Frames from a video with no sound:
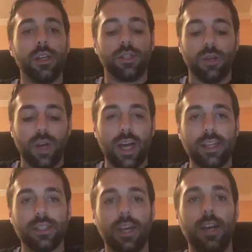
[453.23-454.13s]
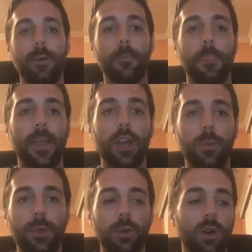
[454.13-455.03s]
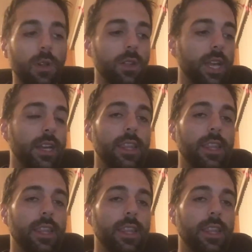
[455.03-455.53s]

So guys, I hope you all like